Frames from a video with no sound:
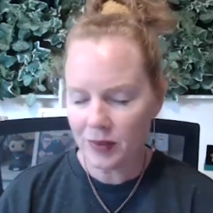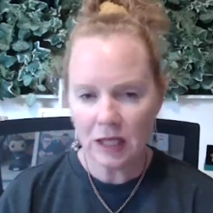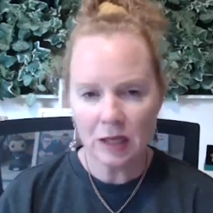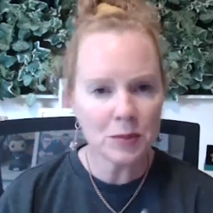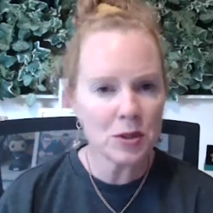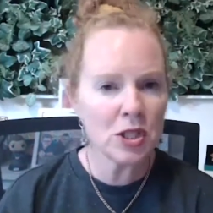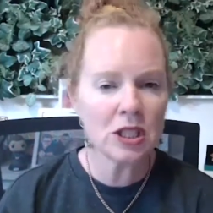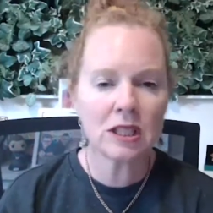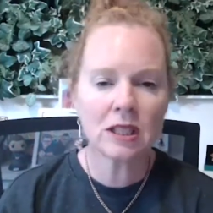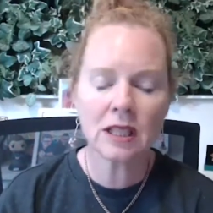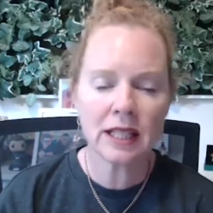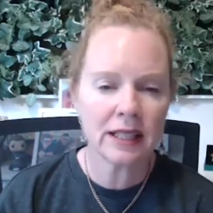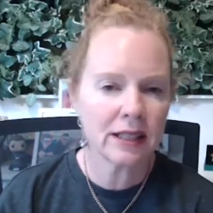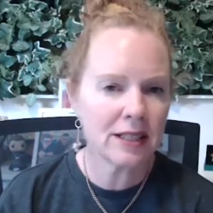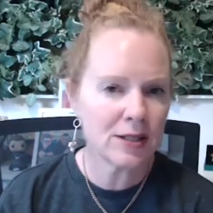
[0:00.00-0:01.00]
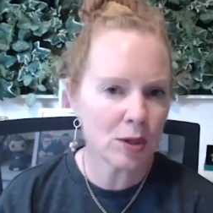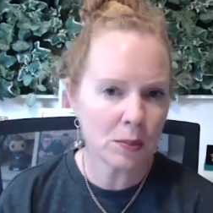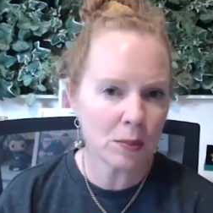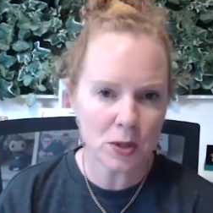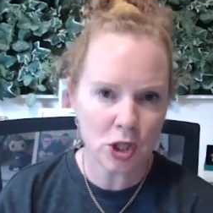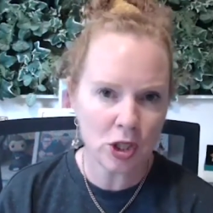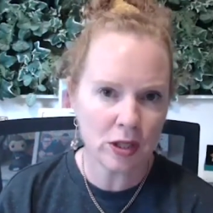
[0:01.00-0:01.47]
I'm so glad these
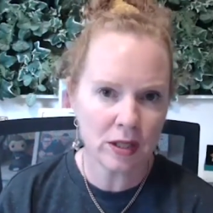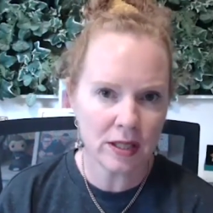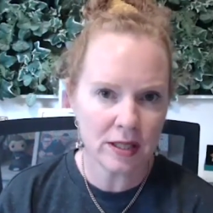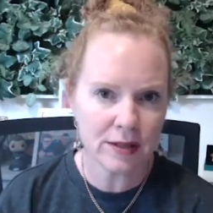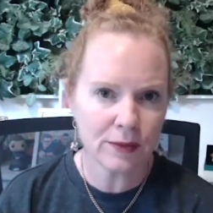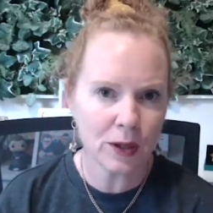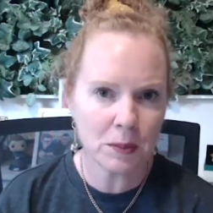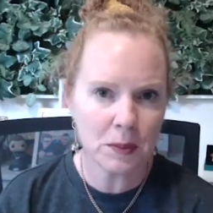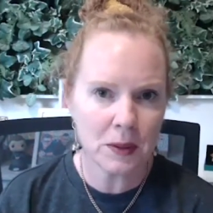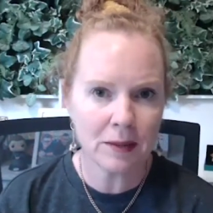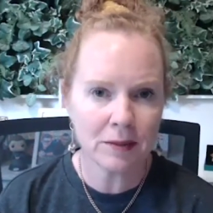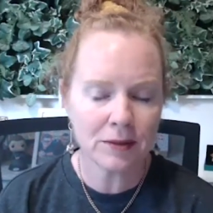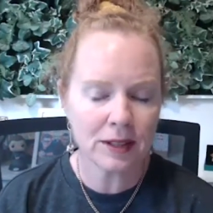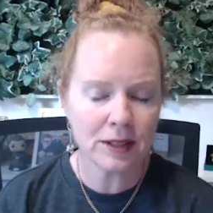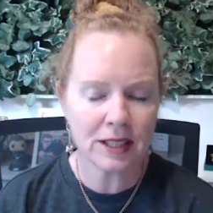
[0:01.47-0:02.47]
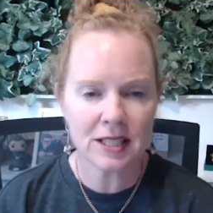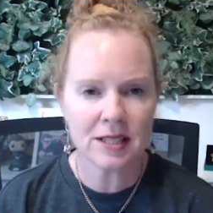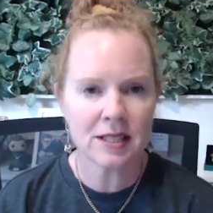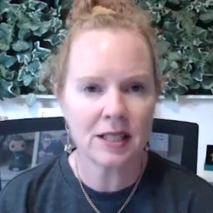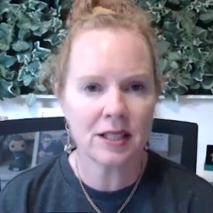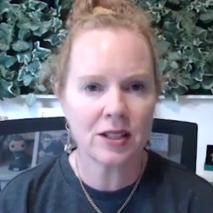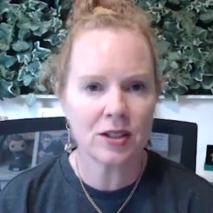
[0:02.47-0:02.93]
opportunities have opened up for you,
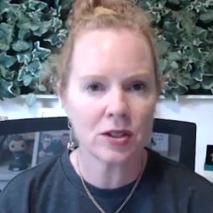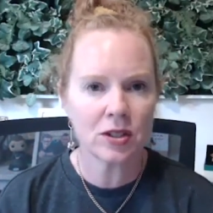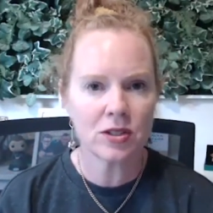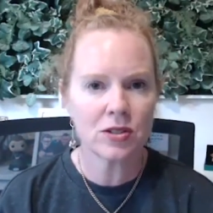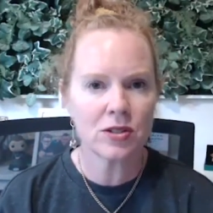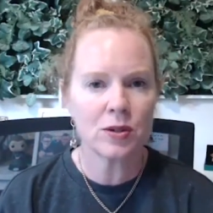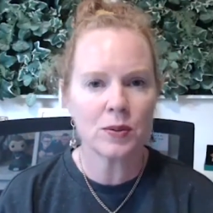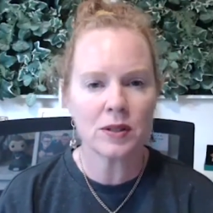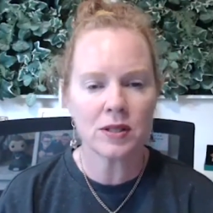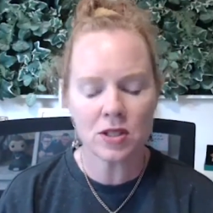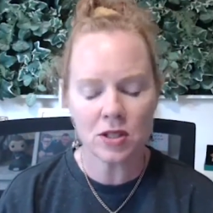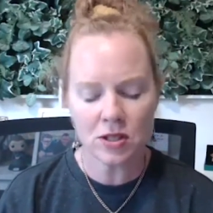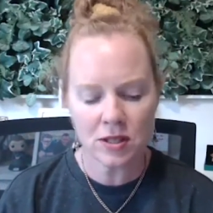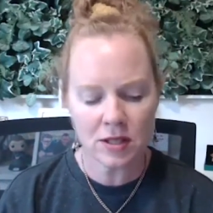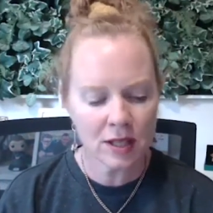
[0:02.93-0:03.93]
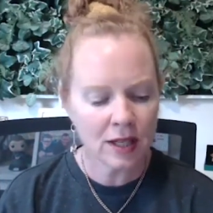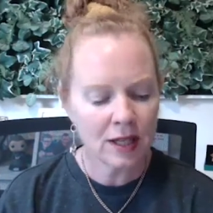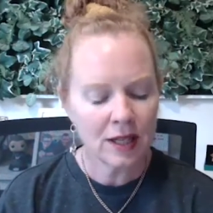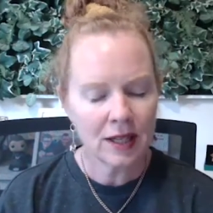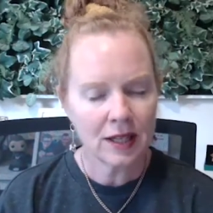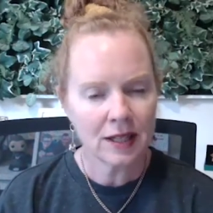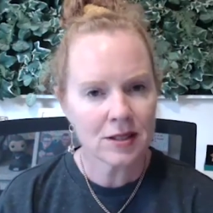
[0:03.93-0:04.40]
Cassandra, because you are just
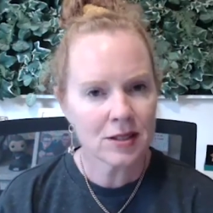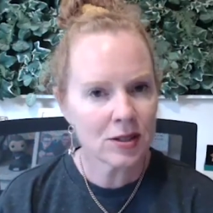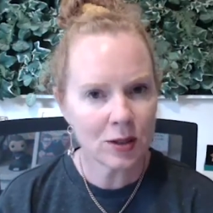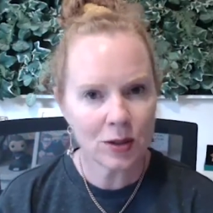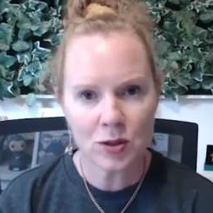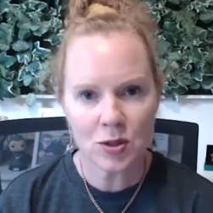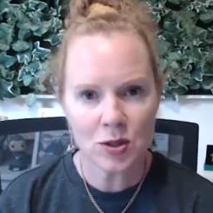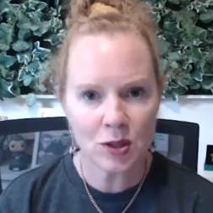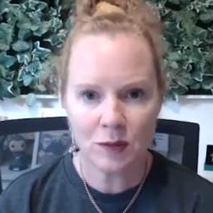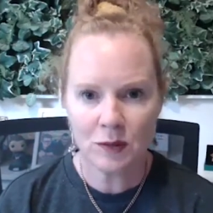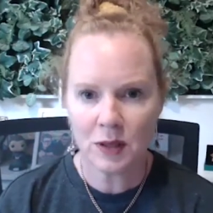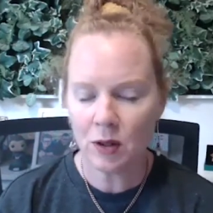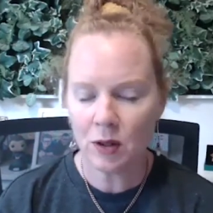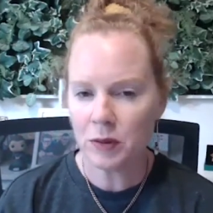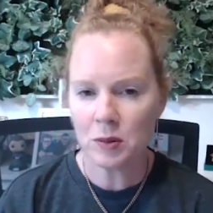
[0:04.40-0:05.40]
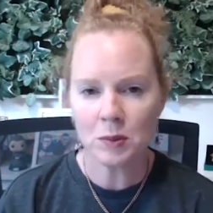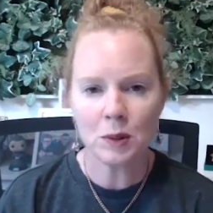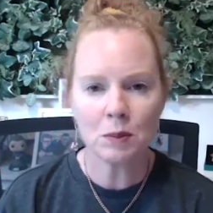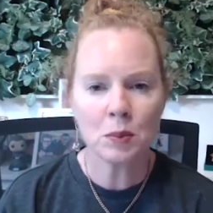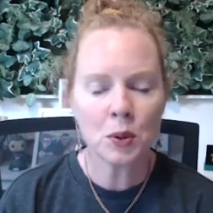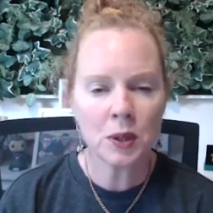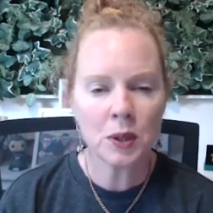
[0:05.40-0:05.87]
so deserving of them. You
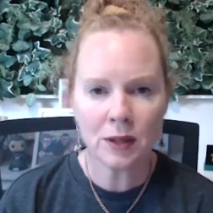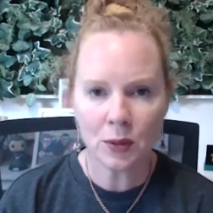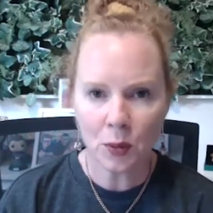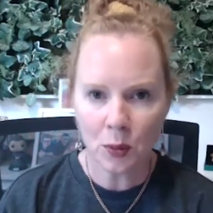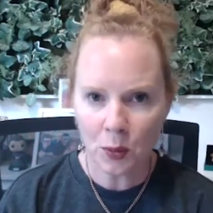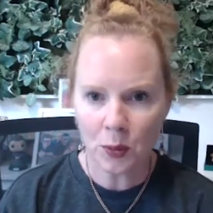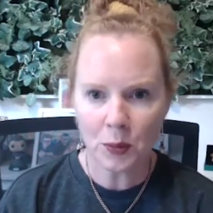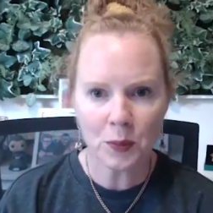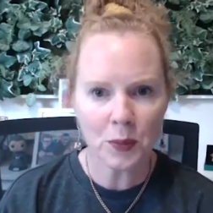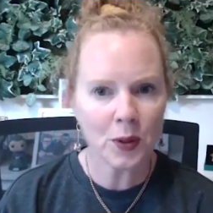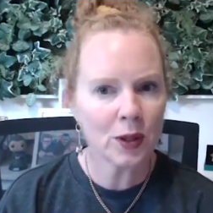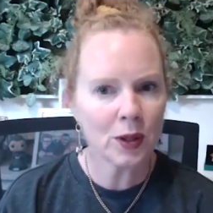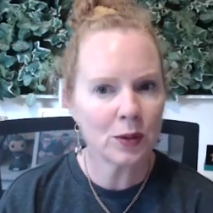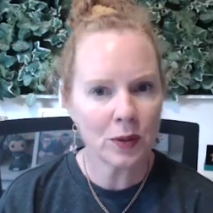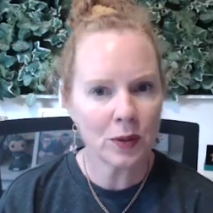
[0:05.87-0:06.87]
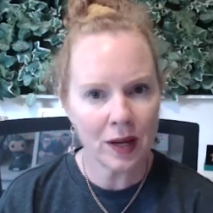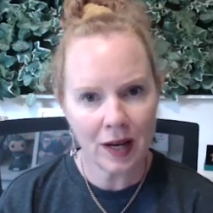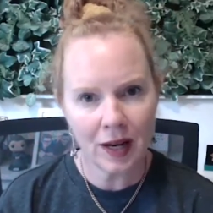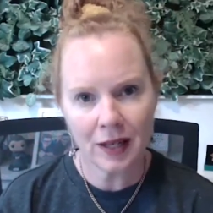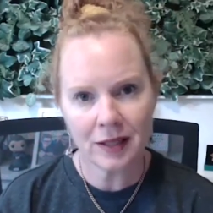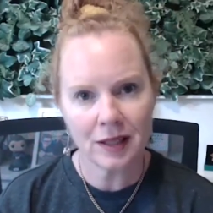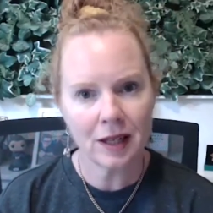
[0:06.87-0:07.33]
put in all the work and all the
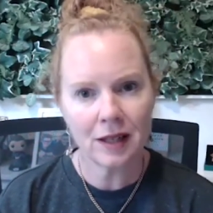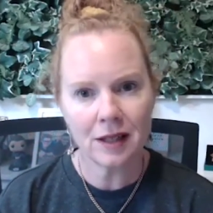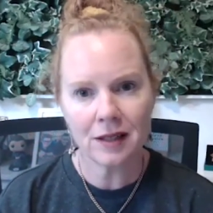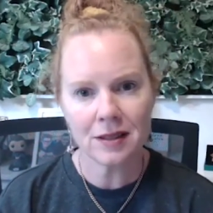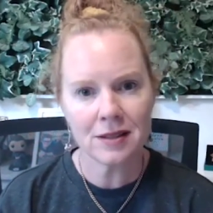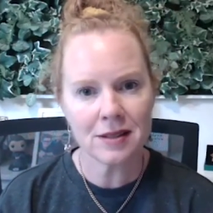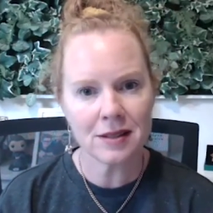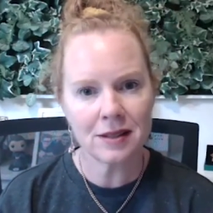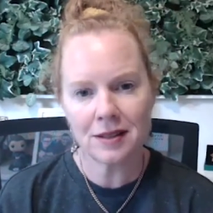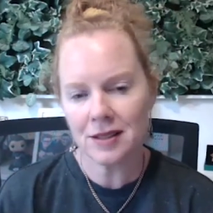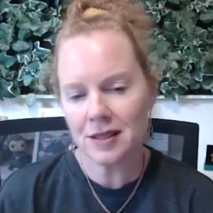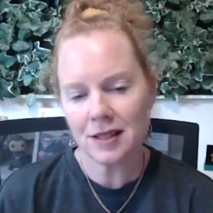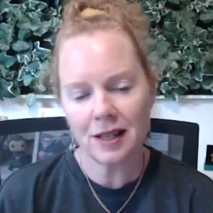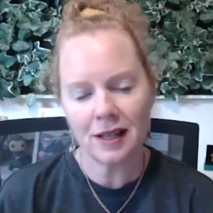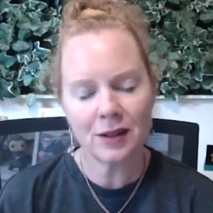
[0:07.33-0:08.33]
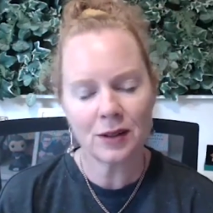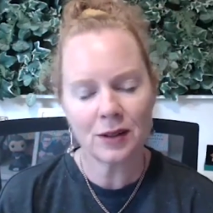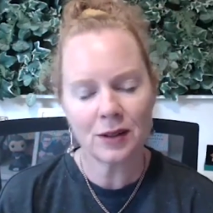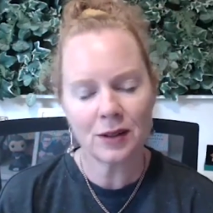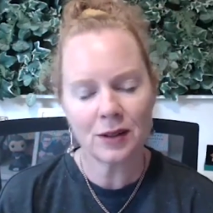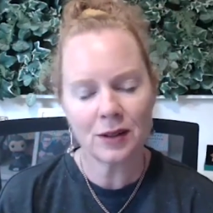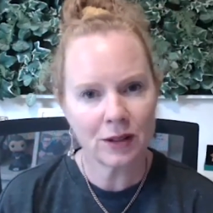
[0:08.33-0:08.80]
hard yards, and now
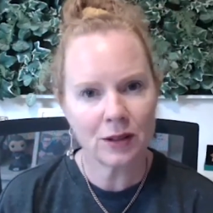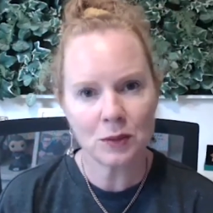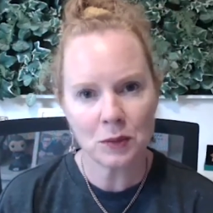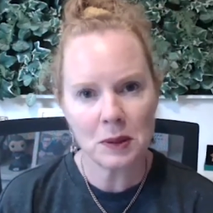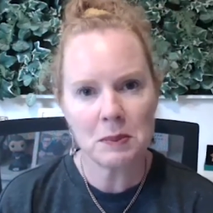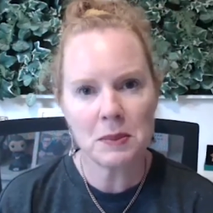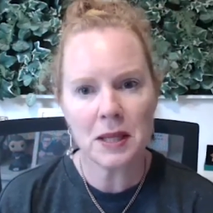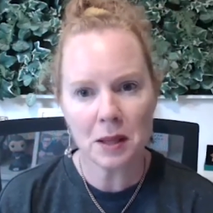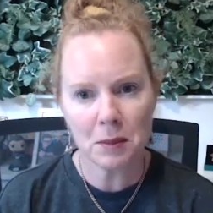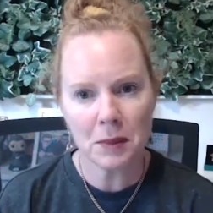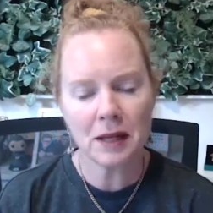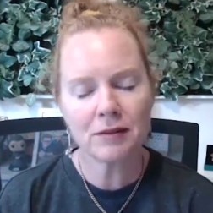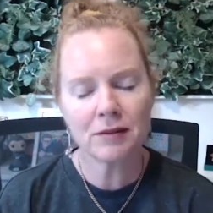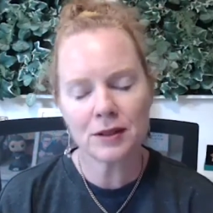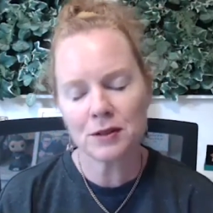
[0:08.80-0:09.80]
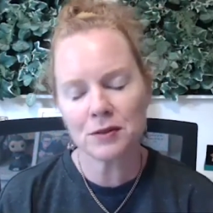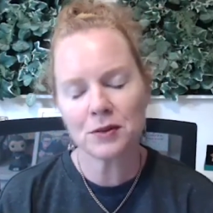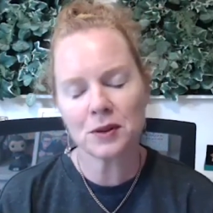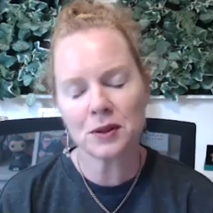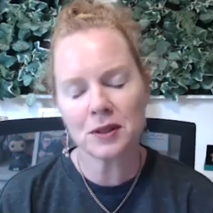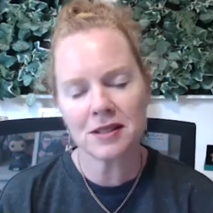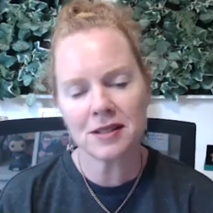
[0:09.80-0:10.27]
you know you're reaping the benefits for it.